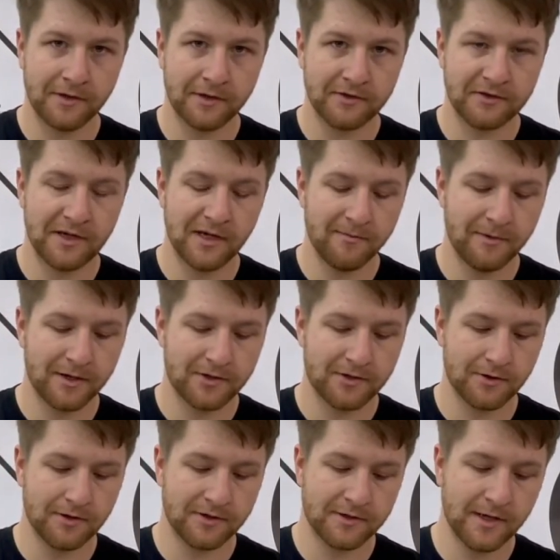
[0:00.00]
because I need to make
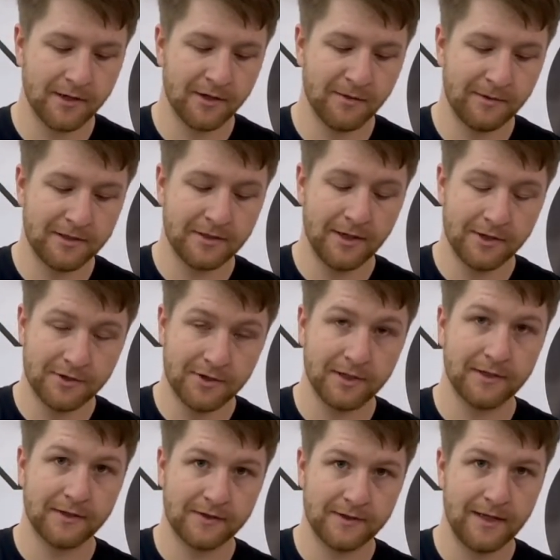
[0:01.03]
sure it's not going to be
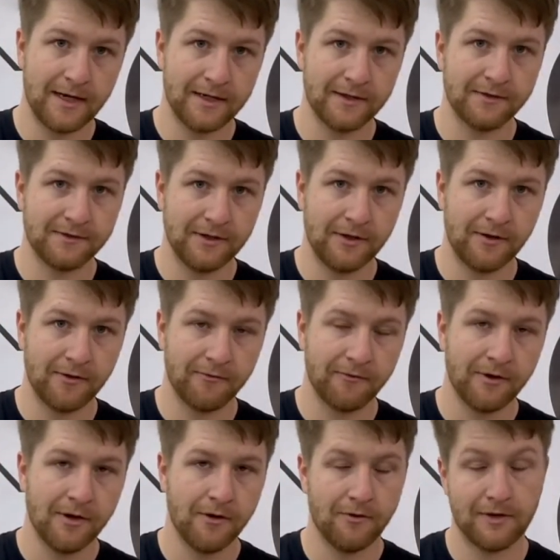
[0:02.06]
touching the slide itself,
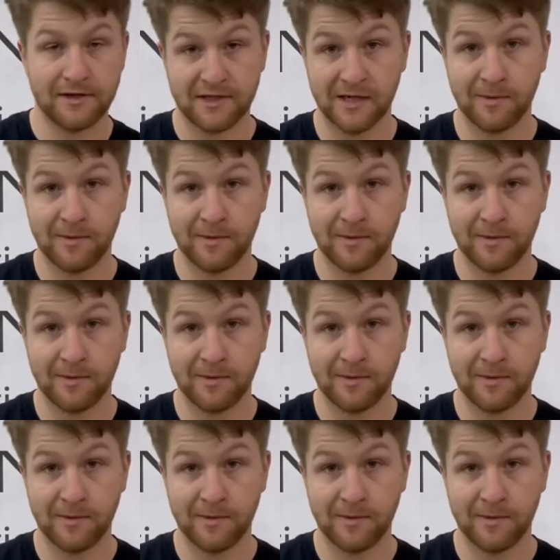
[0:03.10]
or that's